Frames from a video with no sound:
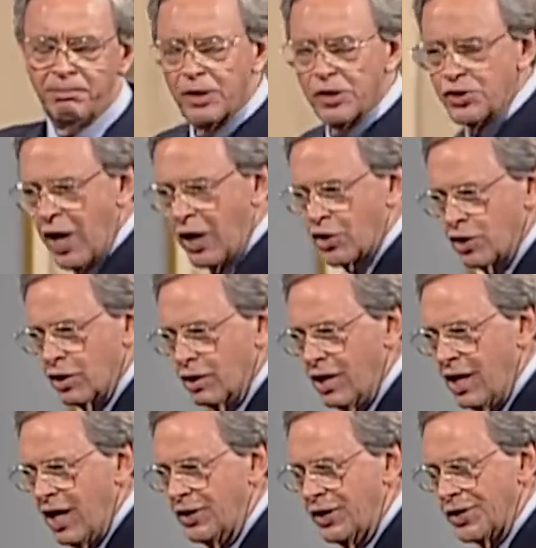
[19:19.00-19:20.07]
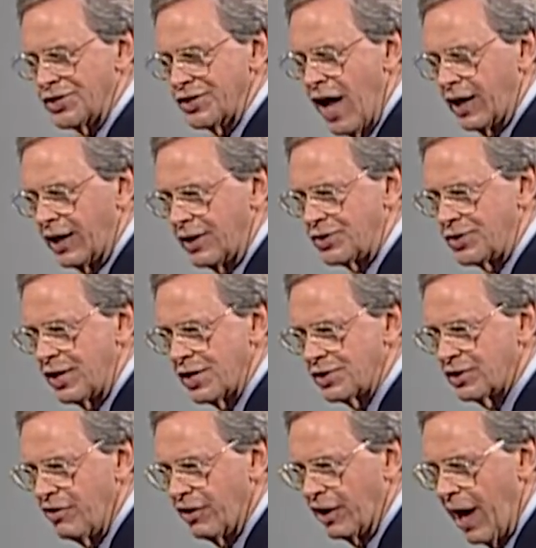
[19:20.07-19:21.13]
possession does not exist
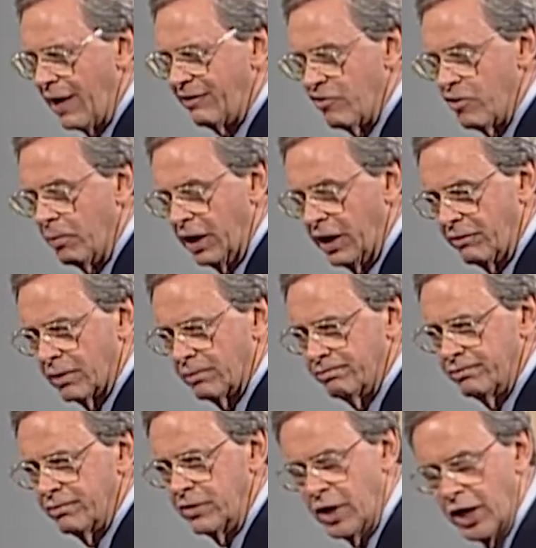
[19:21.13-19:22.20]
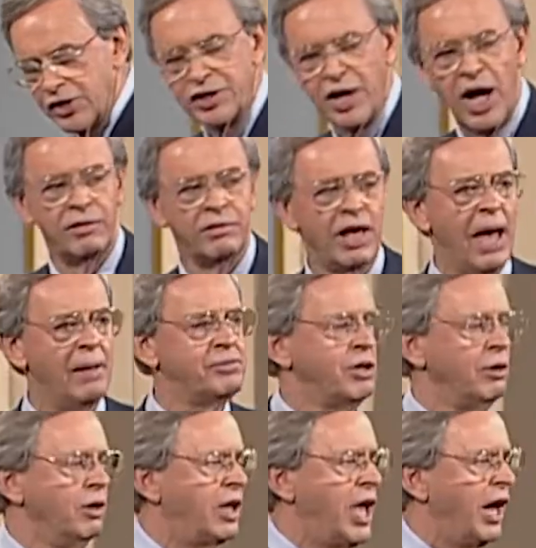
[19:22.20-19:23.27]
in the life of a believer. Does not.
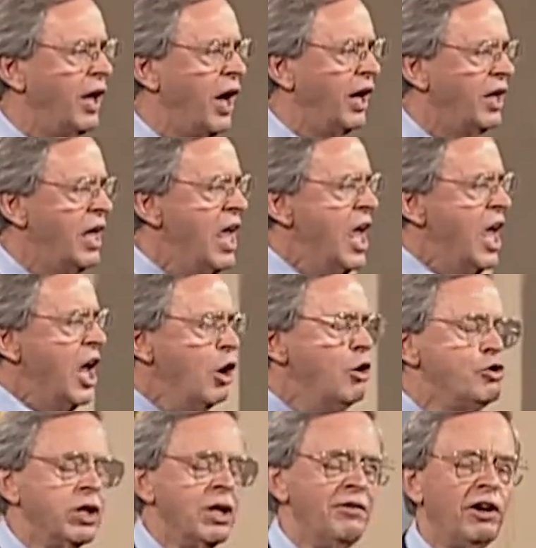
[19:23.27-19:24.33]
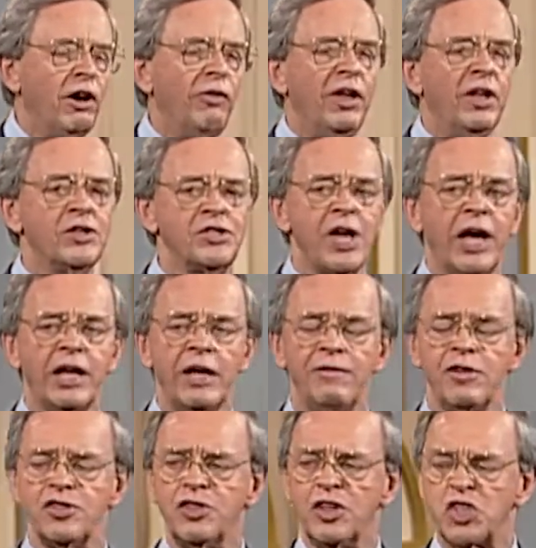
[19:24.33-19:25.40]
Absolutely cannot. Who's living on the inside of
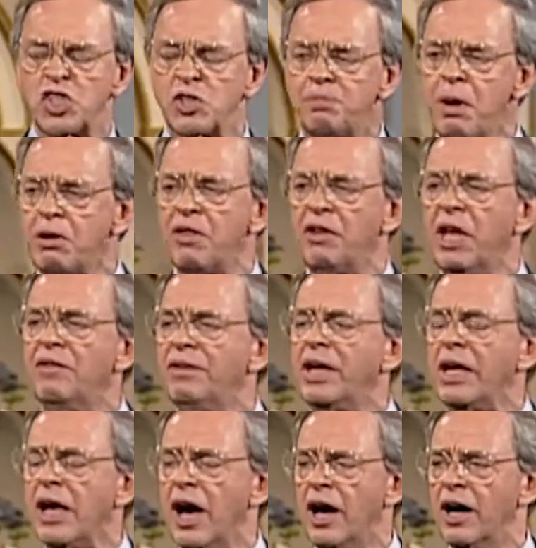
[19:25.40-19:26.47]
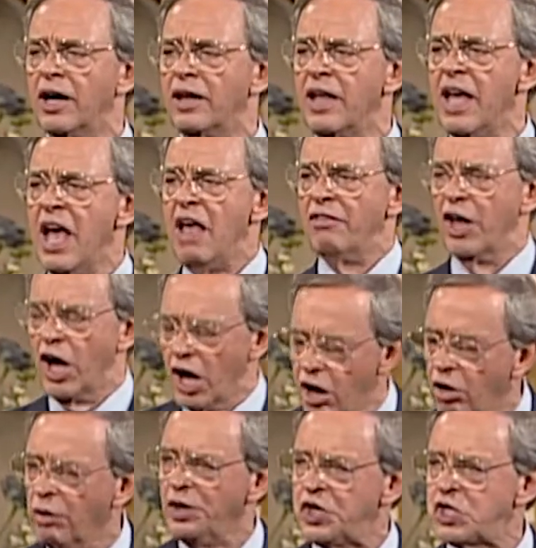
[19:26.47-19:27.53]
us? The Spirit of the living God. The
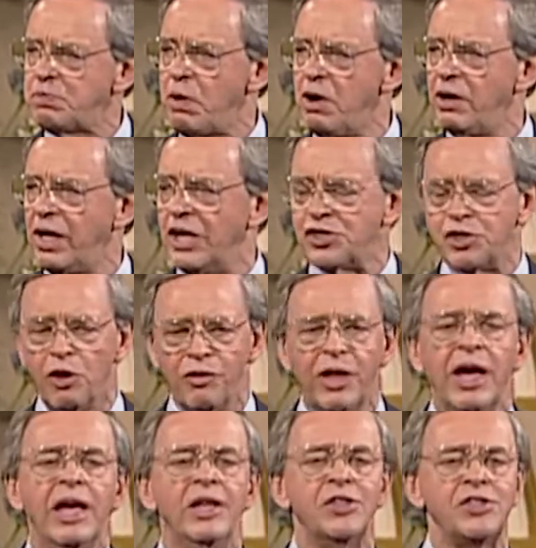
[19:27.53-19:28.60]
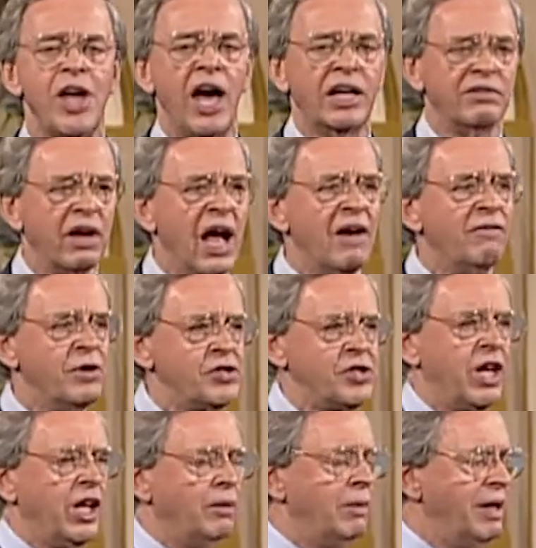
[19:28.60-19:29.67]
Holy Spirit is on the inside of every
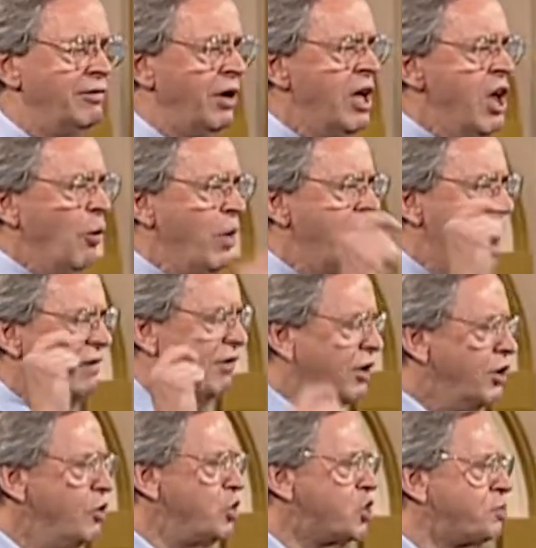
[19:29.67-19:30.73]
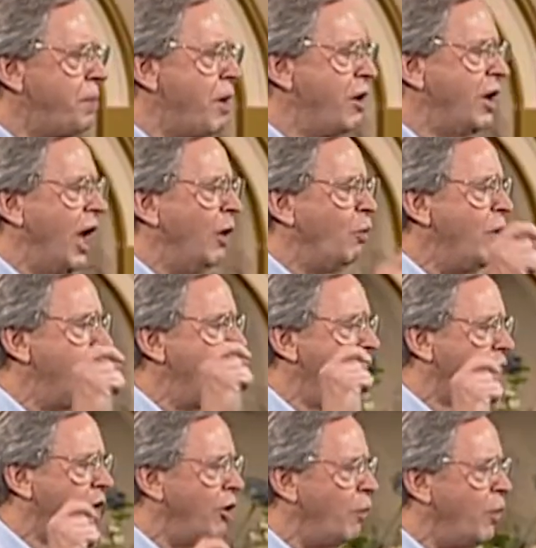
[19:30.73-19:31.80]
single believer. We have a new spirit, and we are,
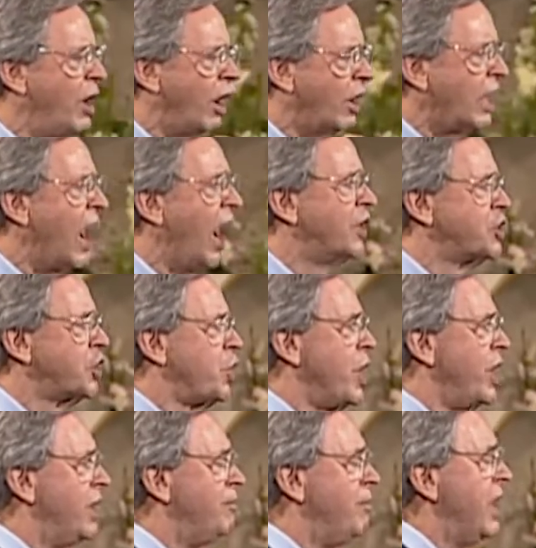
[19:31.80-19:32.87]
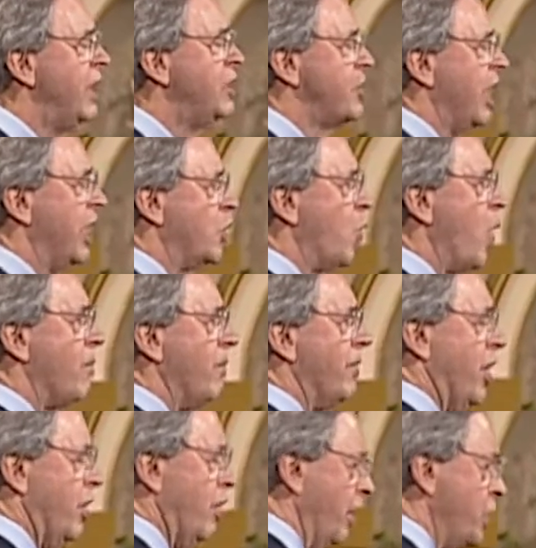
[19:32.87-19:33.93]
we are God's created beings and dwelt with
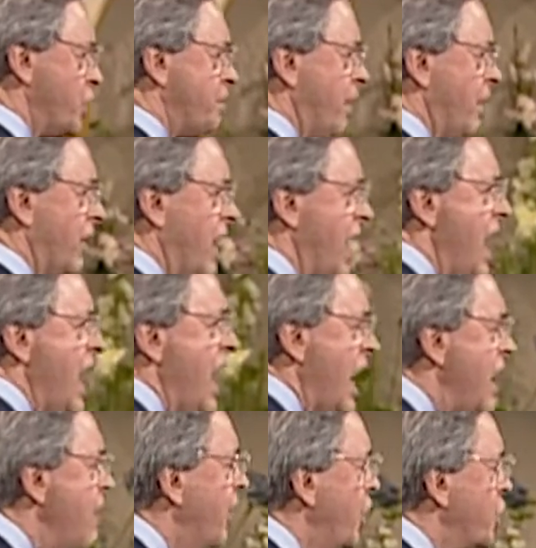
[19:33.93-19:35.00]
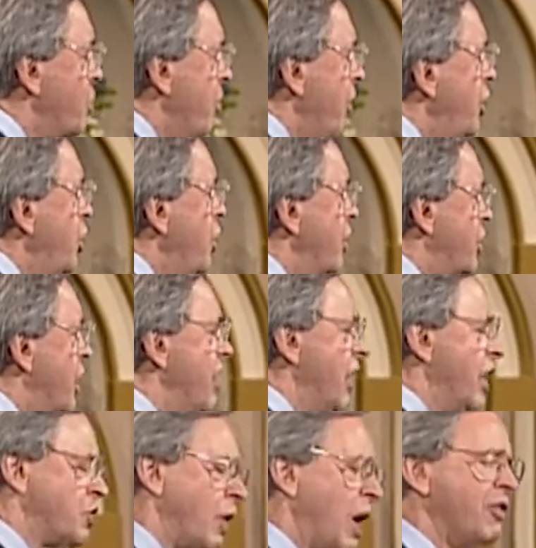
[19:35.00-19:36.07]
the Holy Spirit. He that is within you is, he,
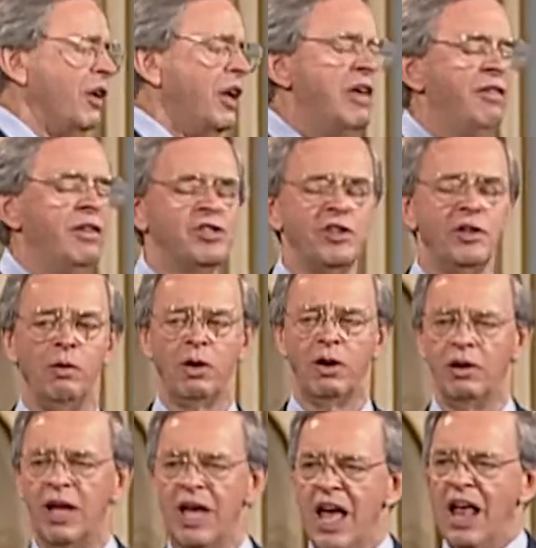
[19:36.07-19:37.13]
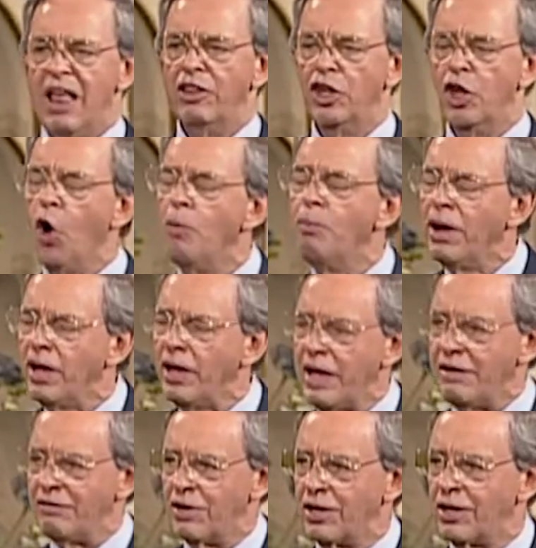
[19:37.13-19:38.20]
is greater than he that's in the world. No
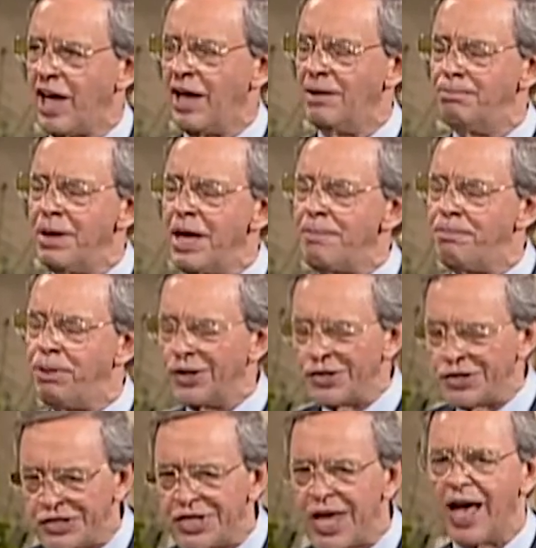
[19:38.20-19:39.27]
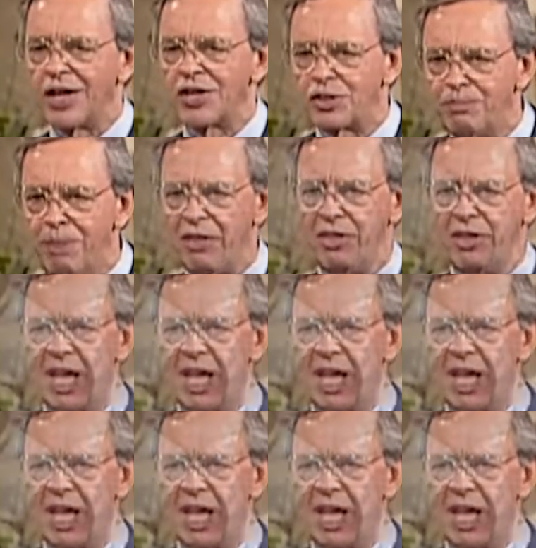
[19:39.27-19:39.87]
believer can be possessed by the